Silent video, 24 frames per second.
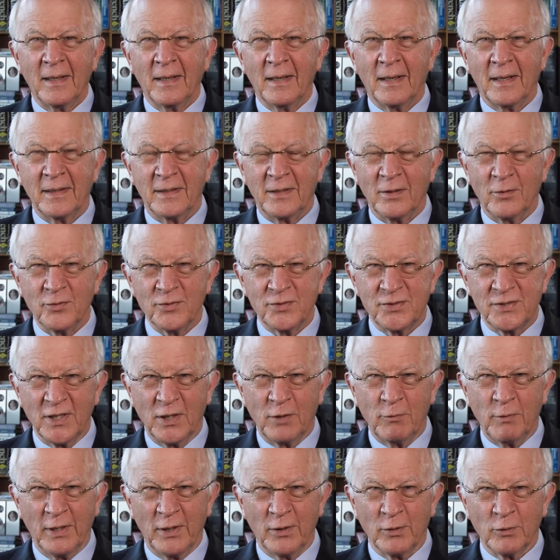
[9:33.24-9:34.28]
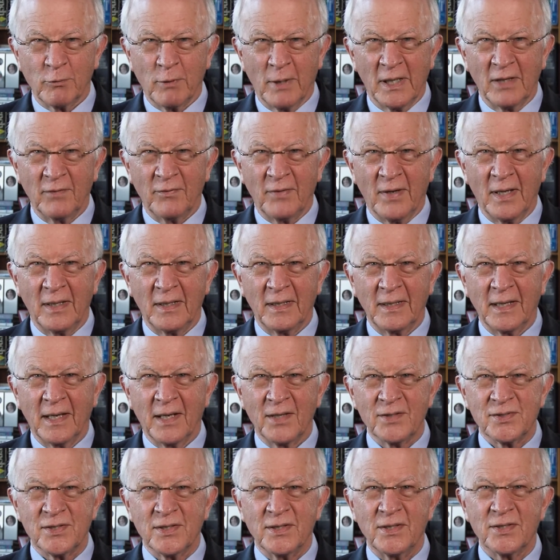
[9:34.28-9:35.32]
I don't see Cuito Cuanavale
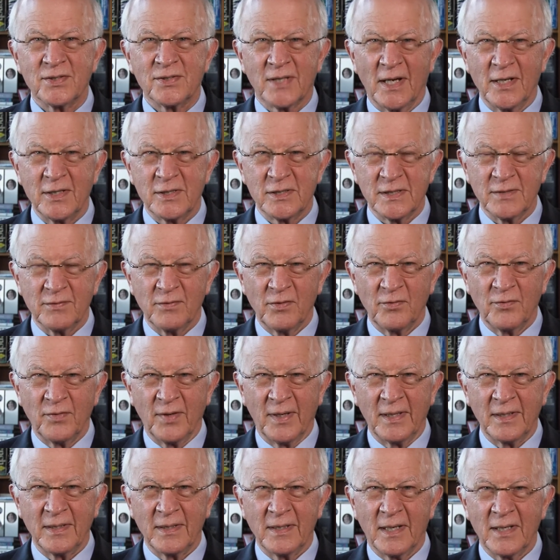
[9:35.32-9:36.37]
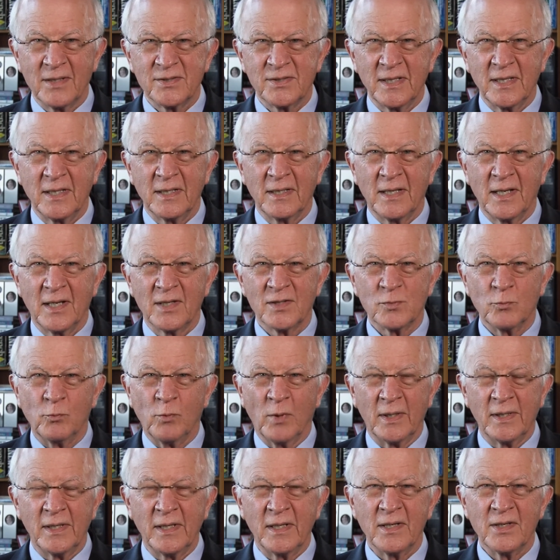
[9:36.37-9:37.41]
as a decisive event. I see it as
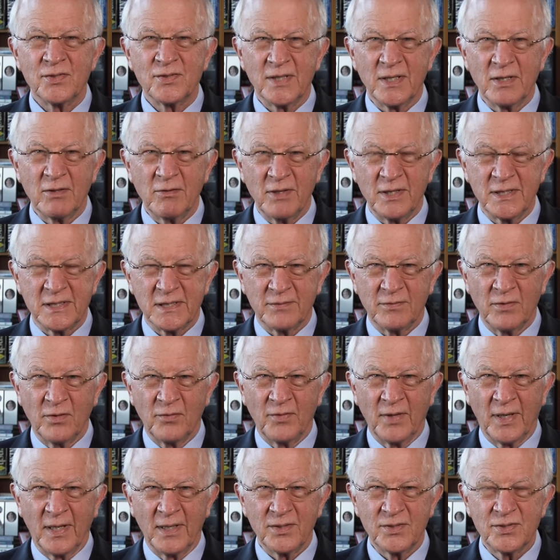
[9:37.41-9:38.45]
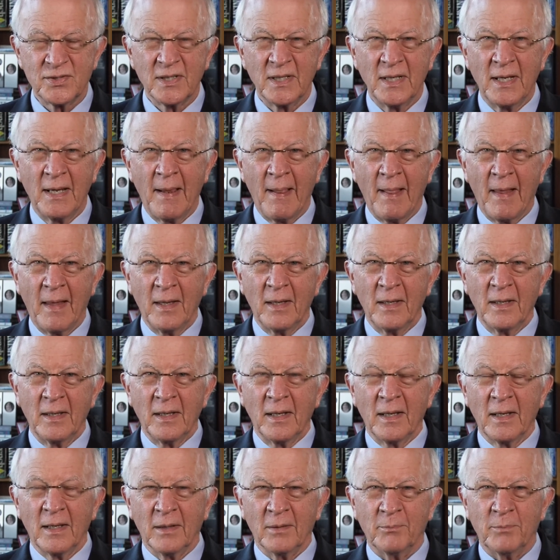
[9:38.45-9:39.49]
one in a series of events,
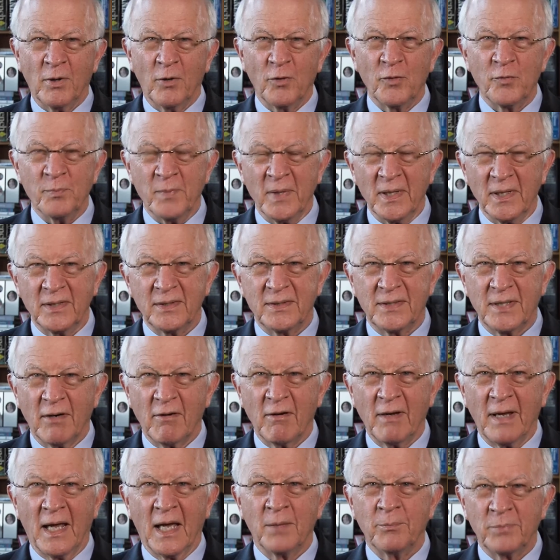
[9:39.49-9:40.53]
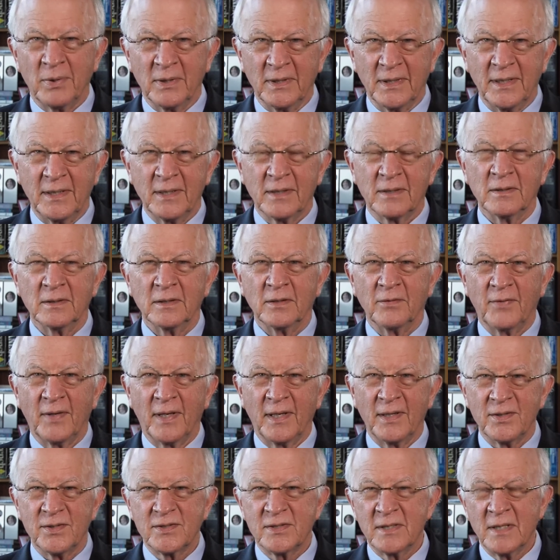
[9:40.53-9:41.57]
both military and political
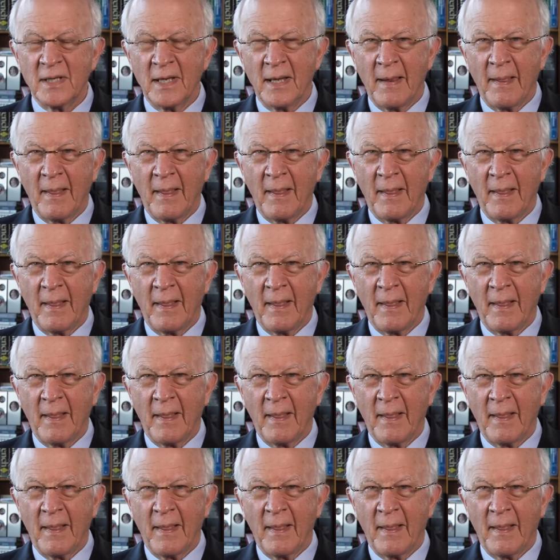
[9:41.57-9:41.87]
events.